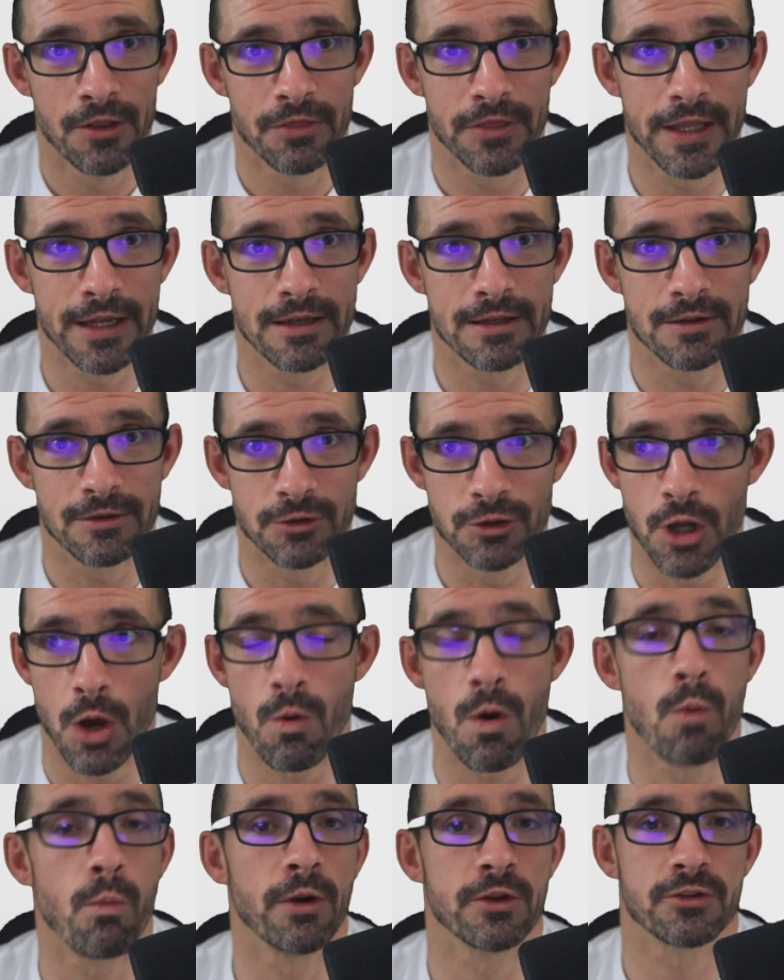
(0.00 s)
that no
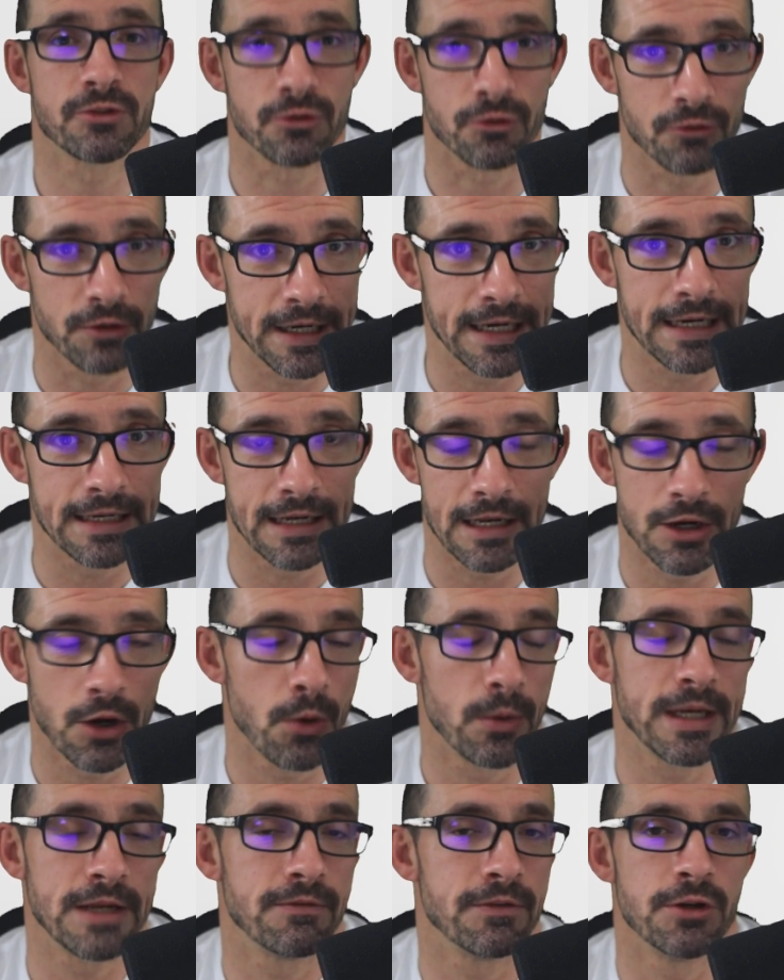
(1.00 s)
one wants to read and no
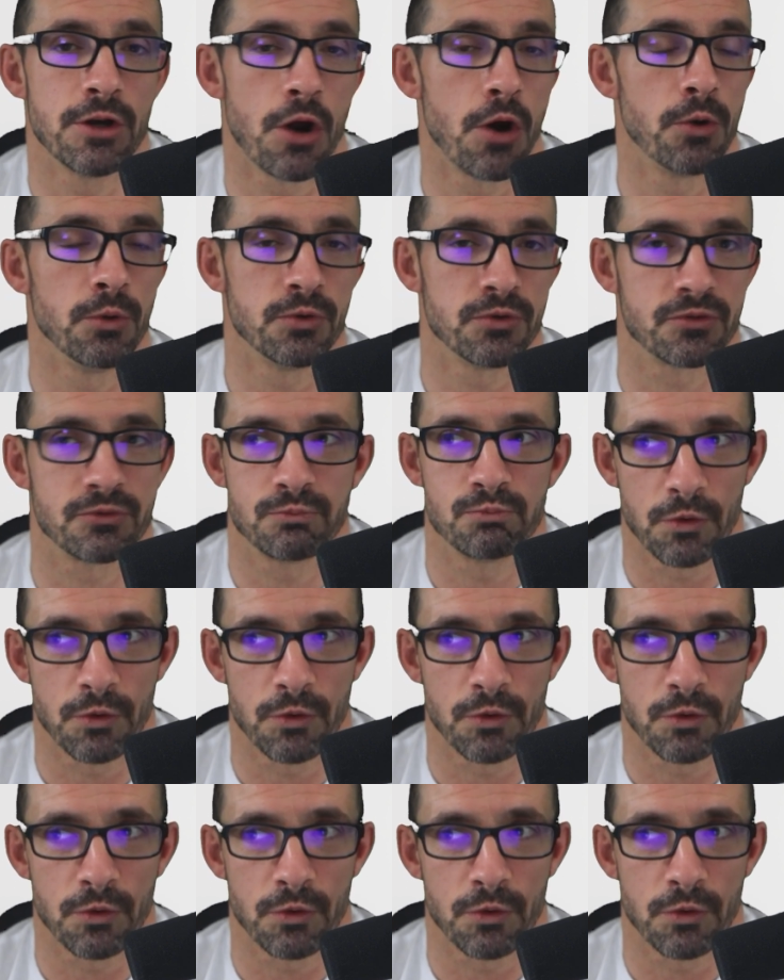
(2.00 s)
one even knows